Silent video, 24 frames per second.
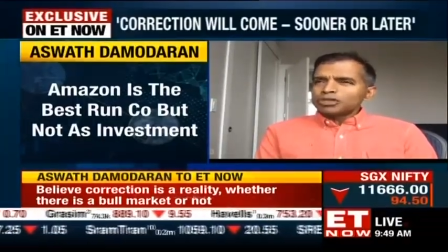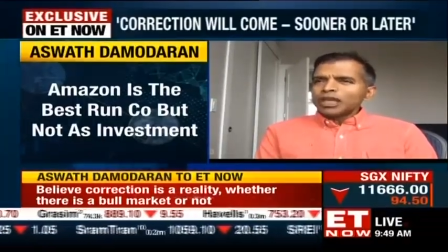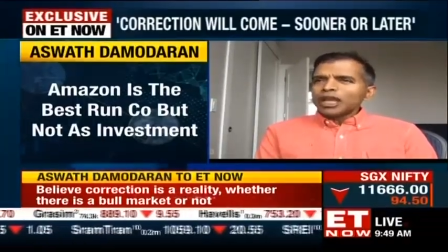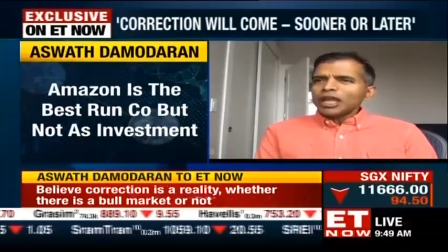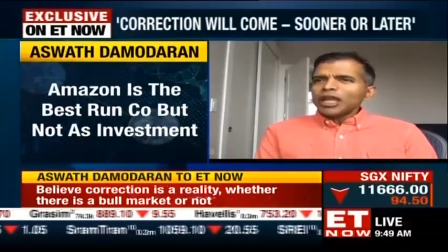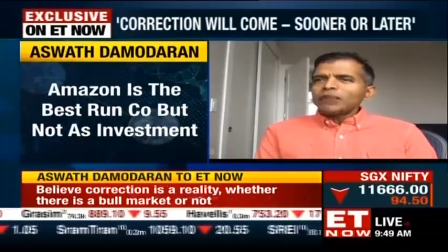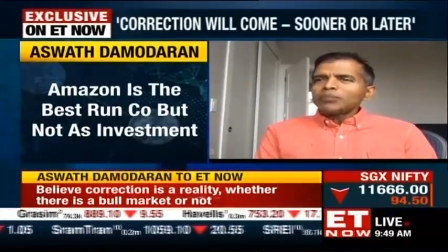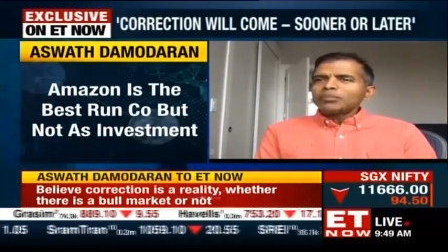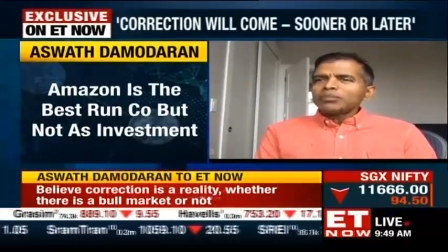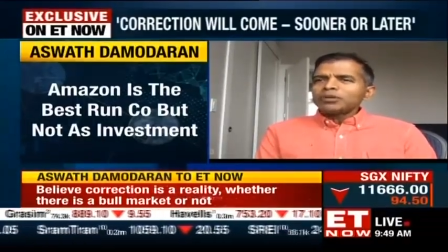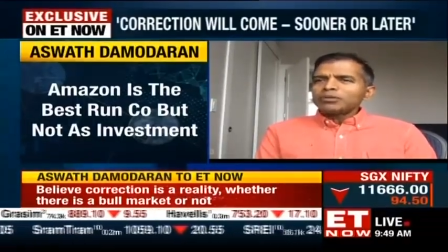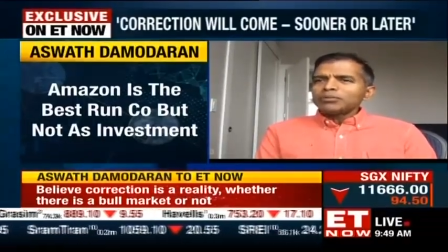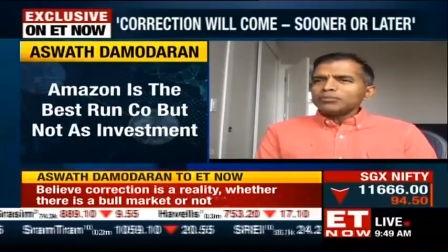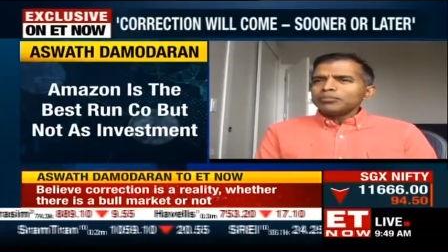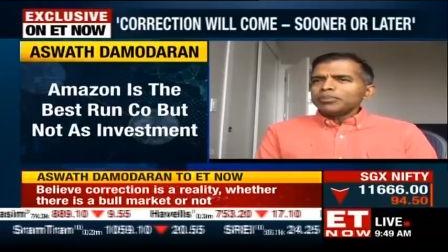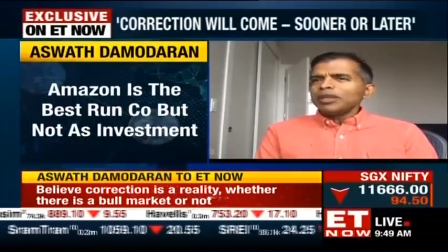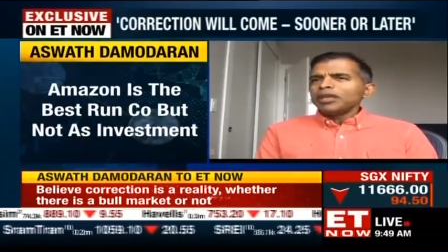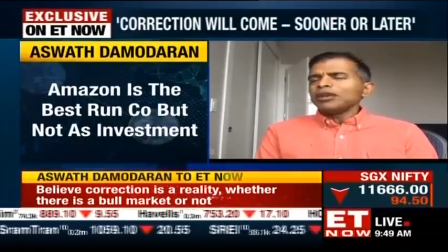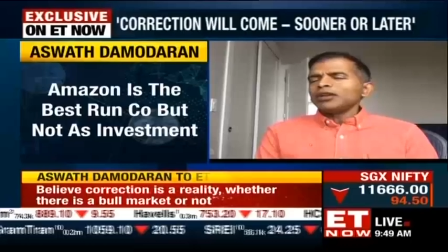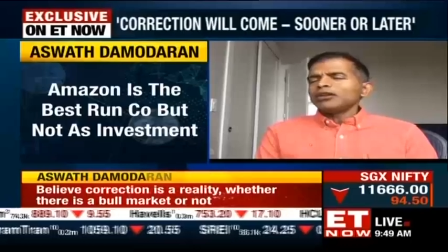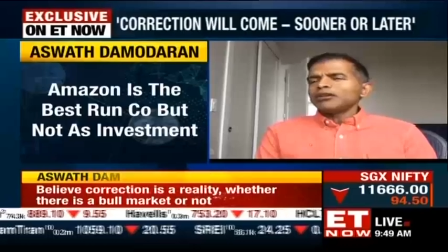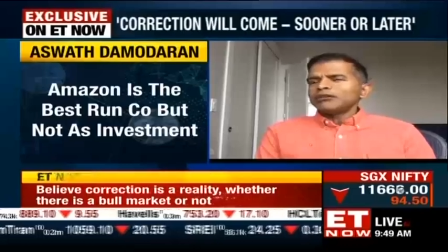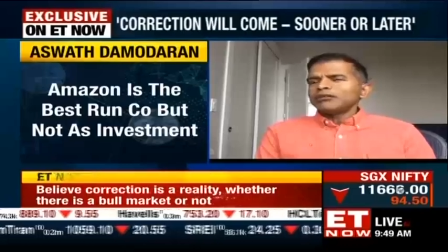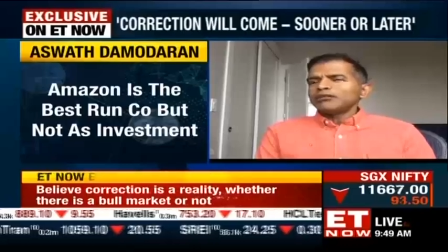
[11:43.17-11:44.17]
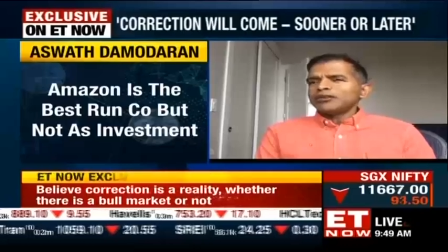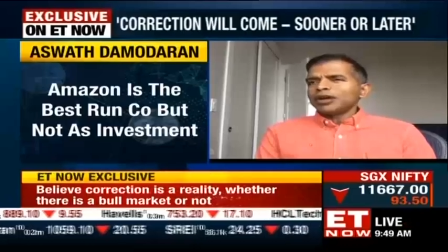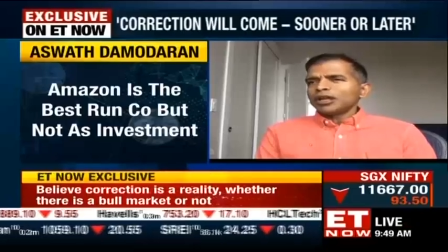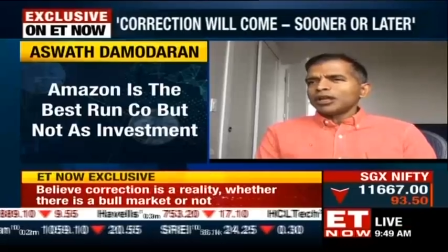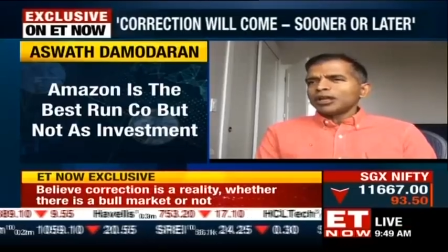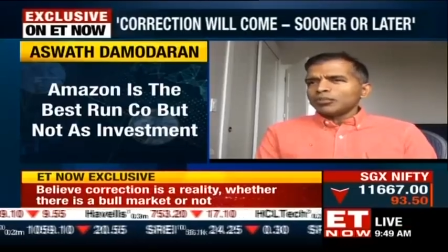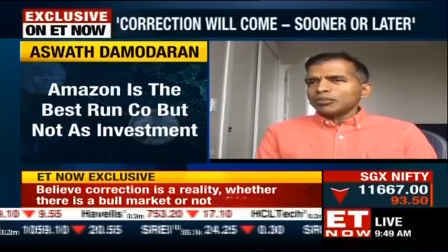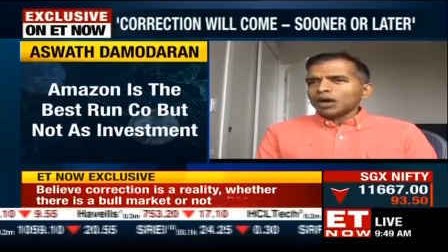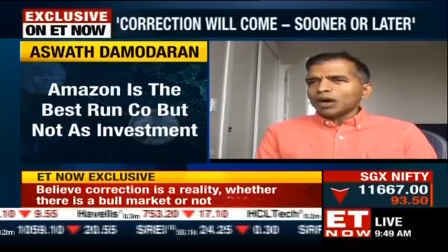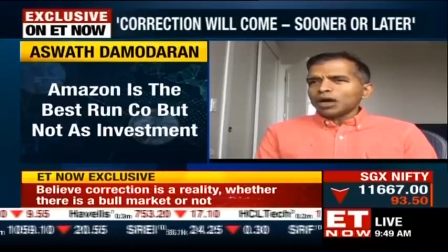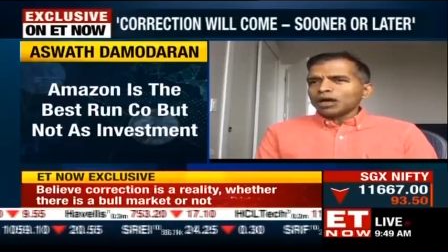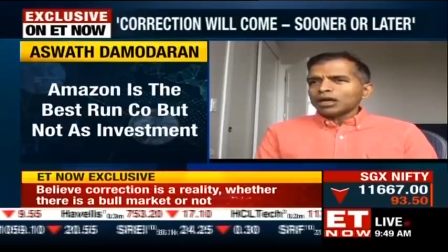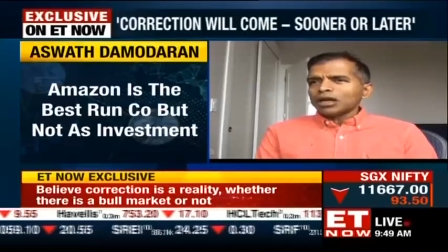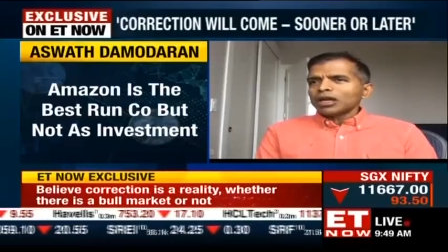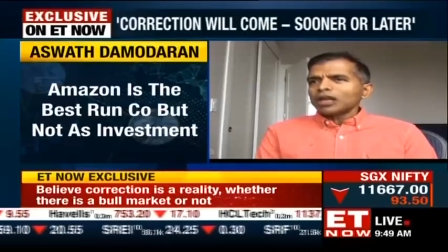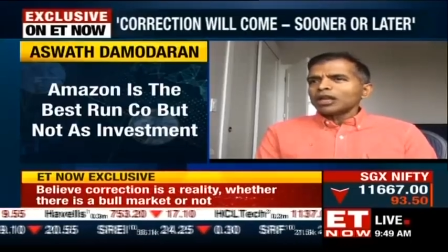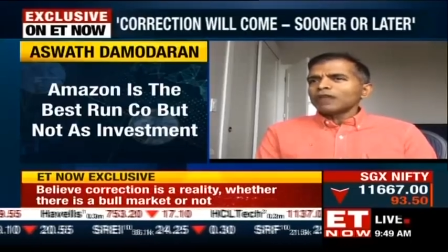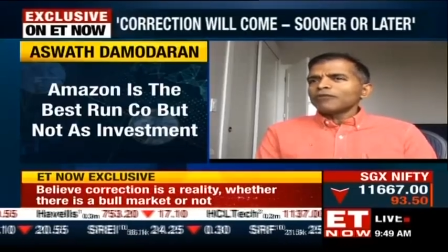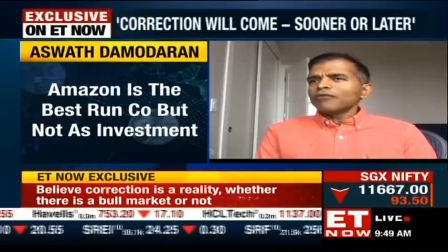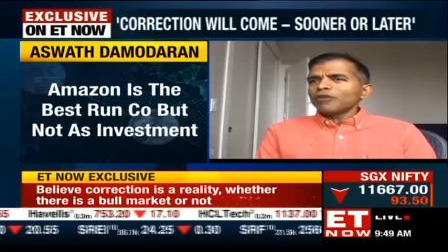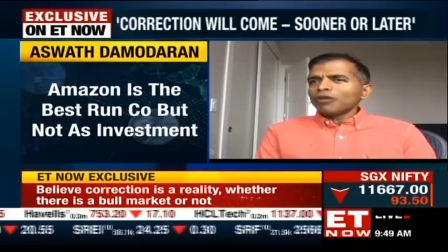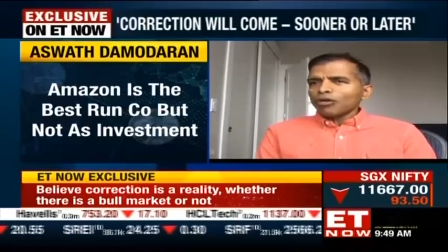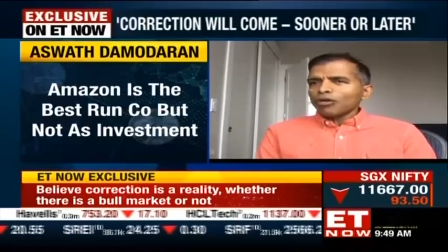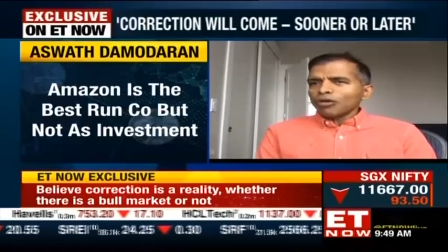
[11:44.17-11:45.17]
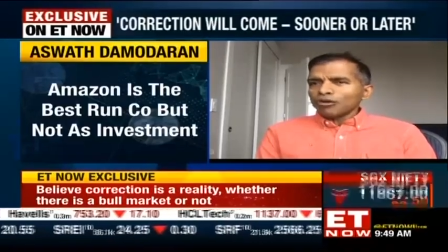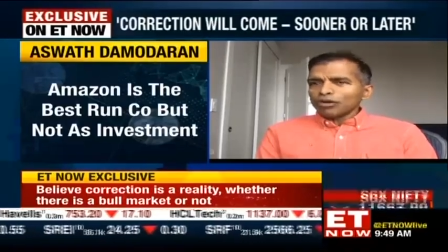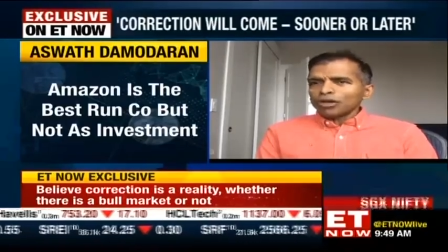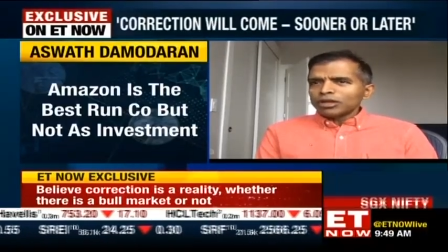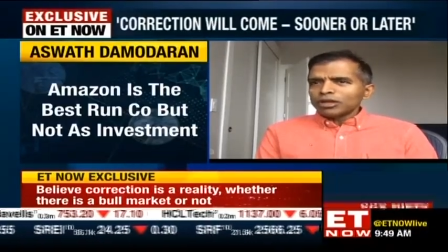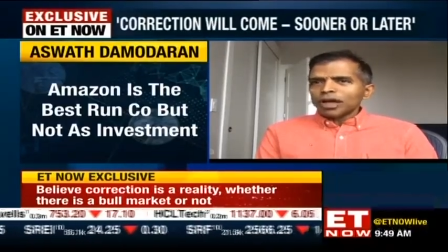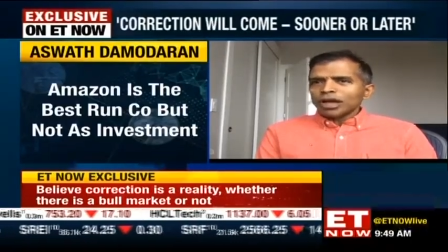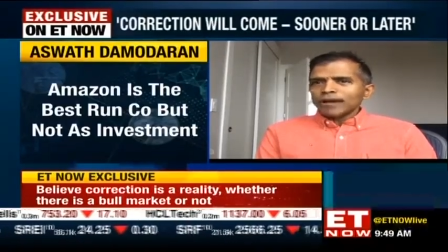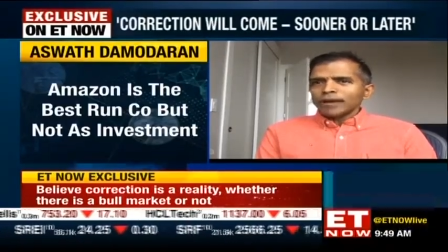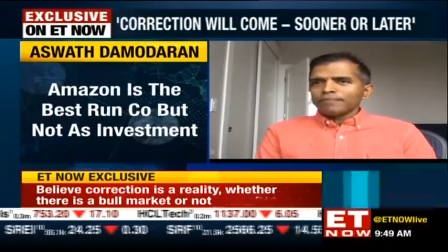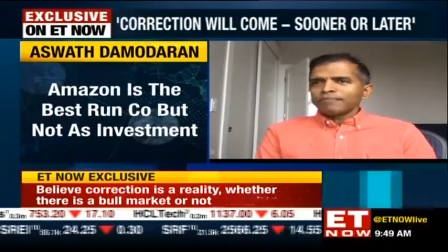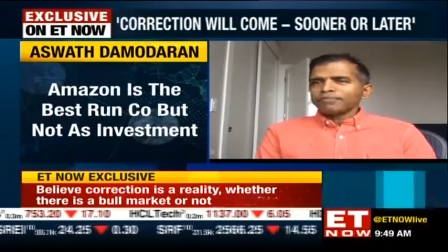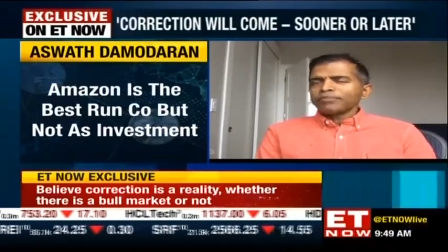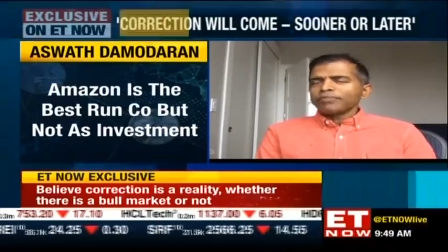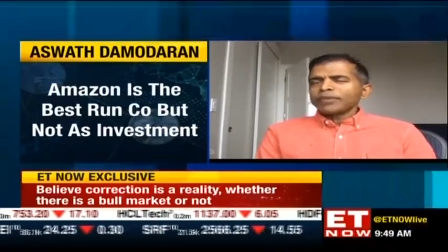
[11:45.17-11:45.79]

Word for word: stable mean reverting market of all time.